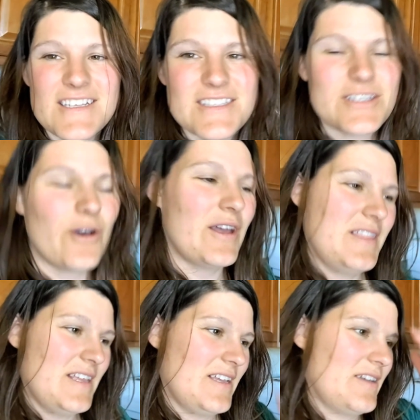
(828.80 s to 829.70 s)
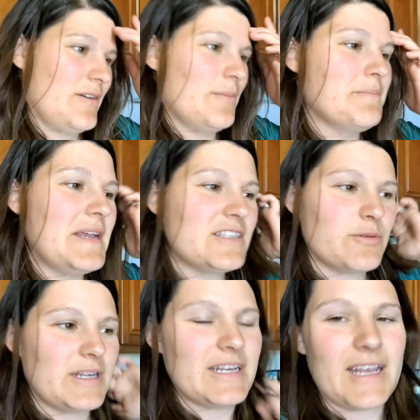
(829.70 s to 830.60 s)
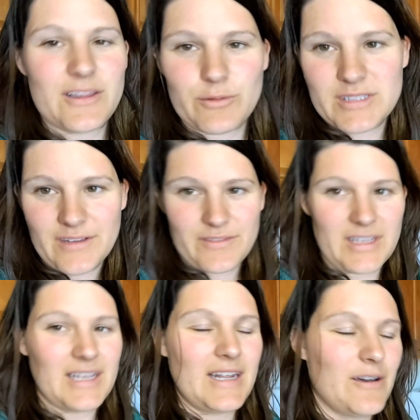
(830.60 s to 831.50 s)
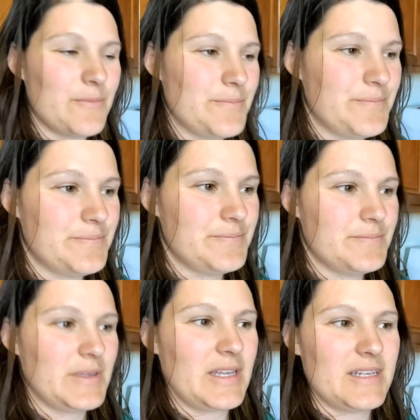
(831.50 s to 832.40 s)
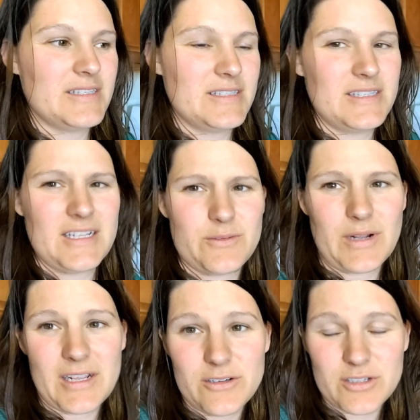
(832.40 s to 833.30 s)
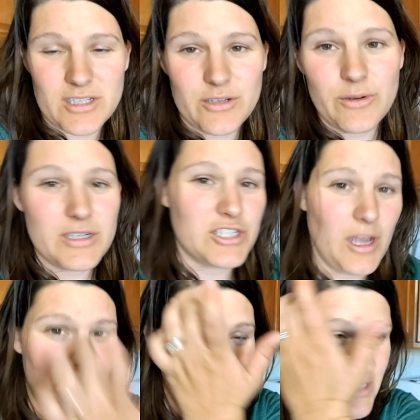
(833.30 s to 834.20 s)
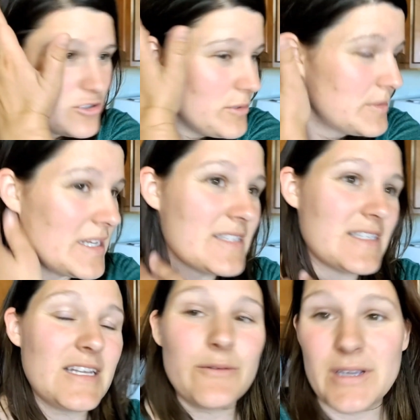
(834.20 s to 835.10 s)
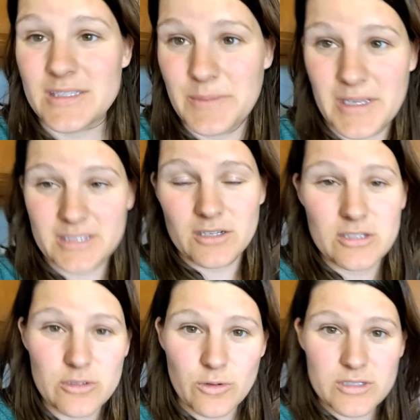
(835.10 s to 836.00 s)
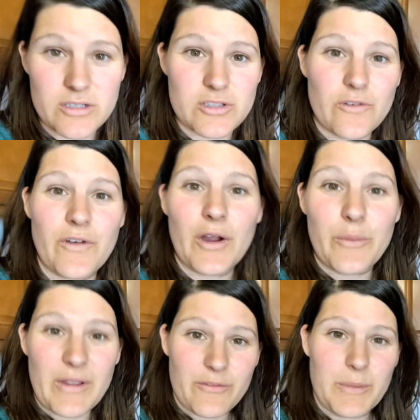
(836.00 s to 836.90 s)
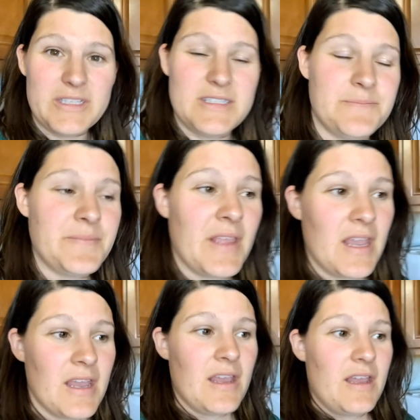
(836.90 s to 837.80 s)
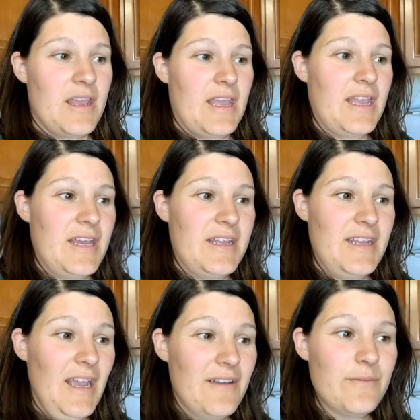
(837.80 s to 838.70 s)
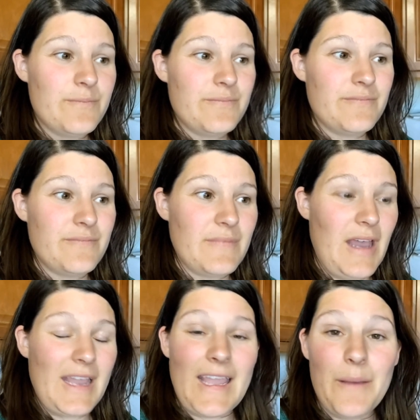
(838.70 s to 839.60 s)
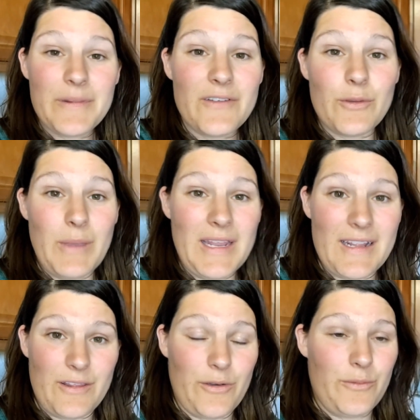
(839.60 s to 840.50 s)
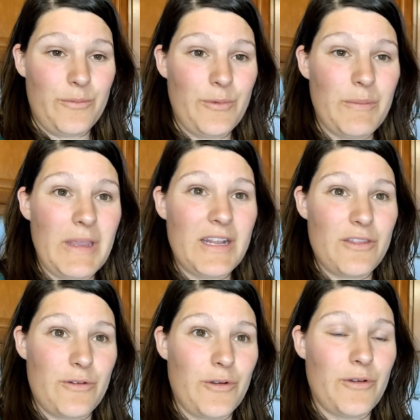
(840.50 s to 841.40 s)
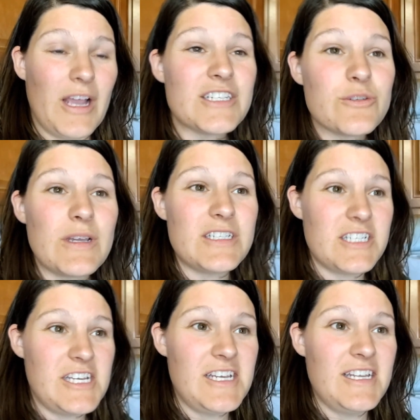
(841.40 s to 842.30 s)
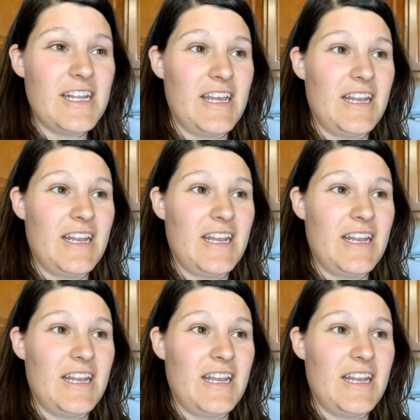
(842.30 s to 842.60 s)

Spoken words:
So I think May 29th we'll definitely eat out because that's what I usually do on shopping trip days anyways, because our stores are so far away from us. And yeah, I can't believe we made it though. We made it through graduation and